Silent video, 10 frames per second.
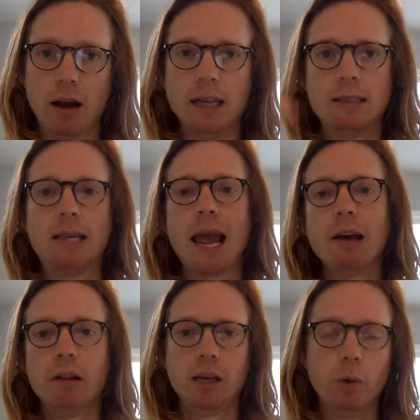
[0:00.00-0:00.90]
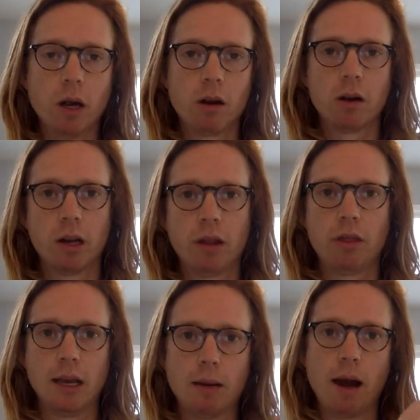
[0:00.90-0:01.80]
Like daily, we aren't going to
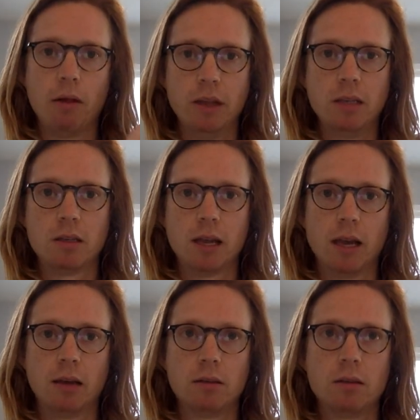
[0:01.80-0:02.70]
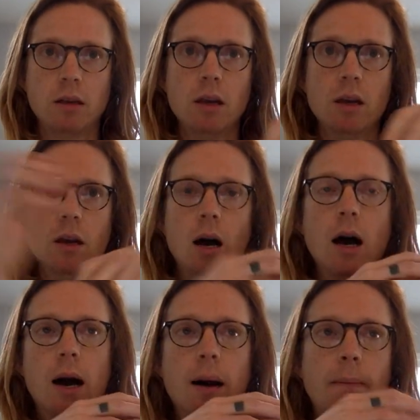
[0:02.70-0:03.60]
think about these things.
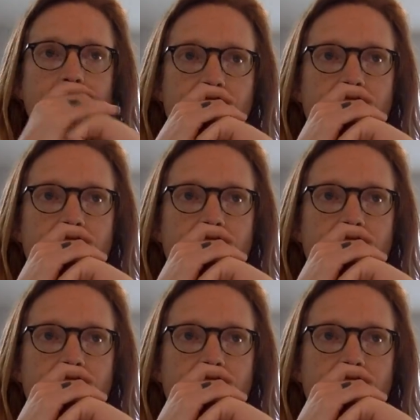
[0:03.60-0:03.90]
And